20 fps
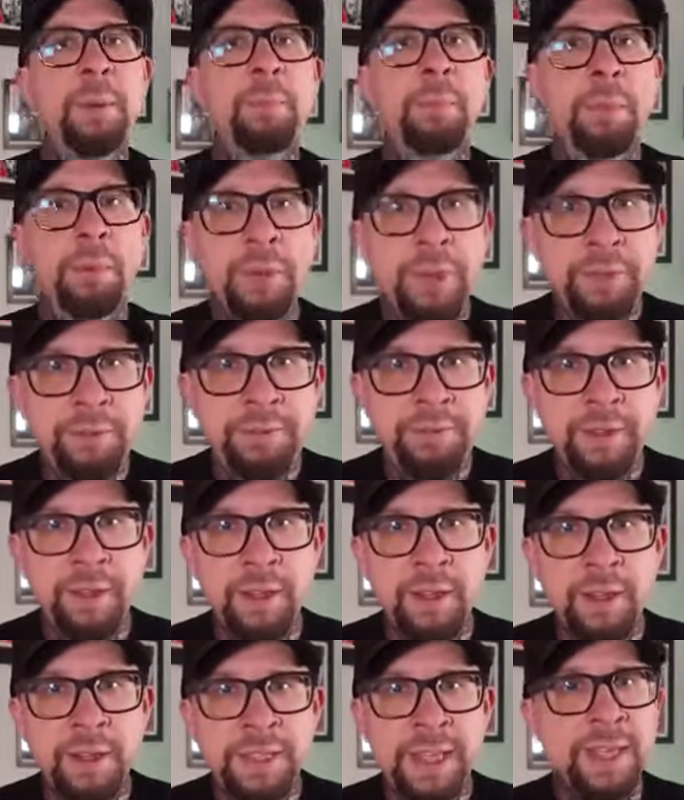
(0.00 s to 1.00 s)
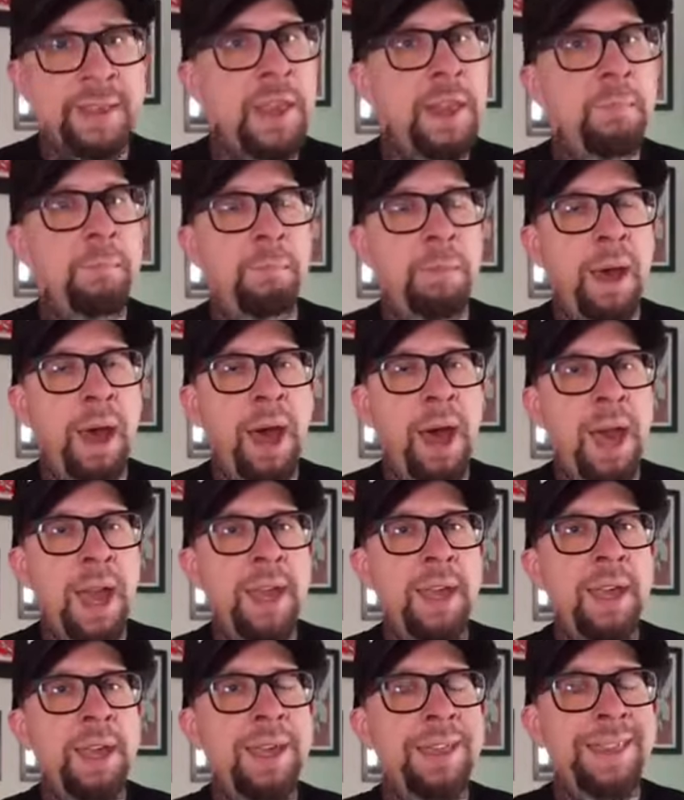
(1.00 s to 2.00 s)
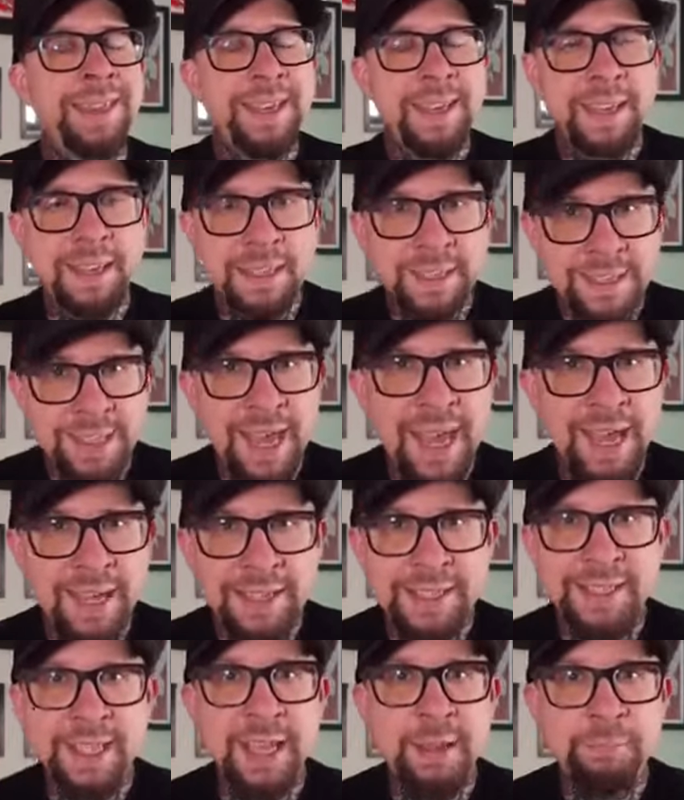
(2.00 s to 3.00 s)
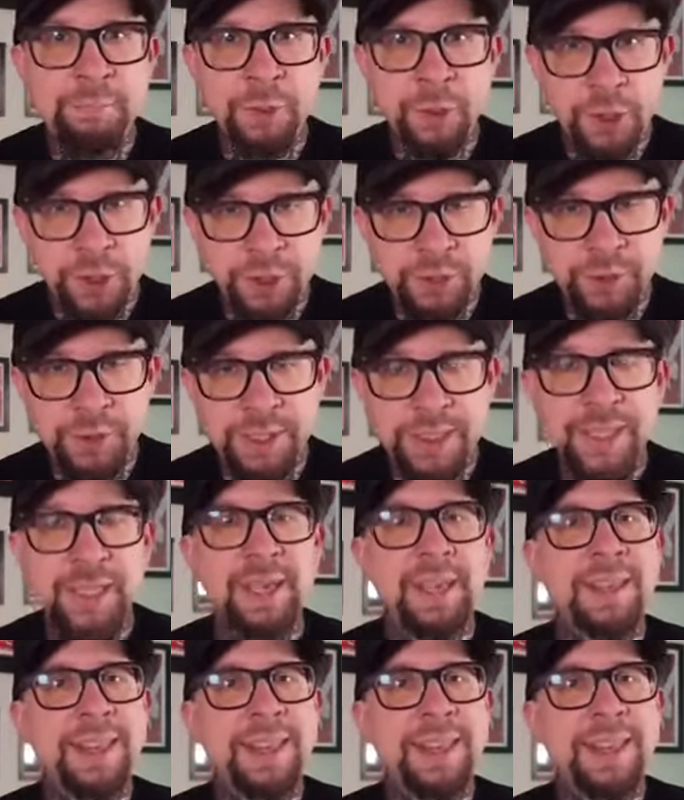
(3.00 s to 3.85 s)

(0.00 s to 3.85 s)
pre-filled and then buy the exact same juice